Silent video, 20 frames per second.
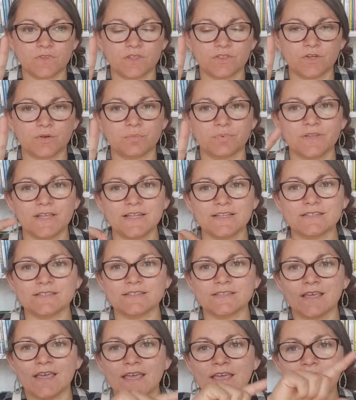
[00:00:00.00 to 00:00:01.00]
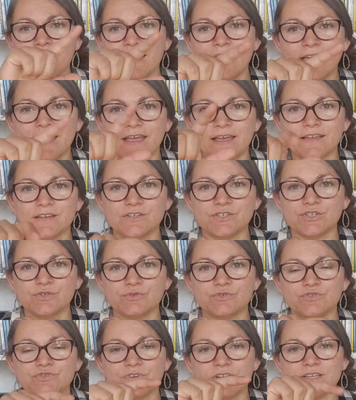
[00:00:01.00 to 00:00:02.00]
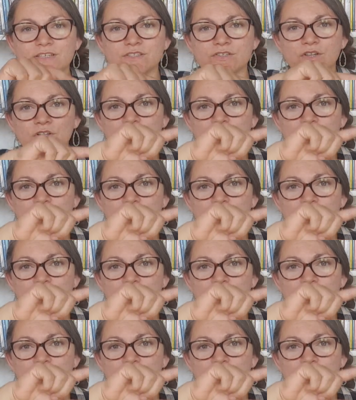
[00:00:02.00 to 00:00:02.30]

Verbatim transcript: their plates, and you trace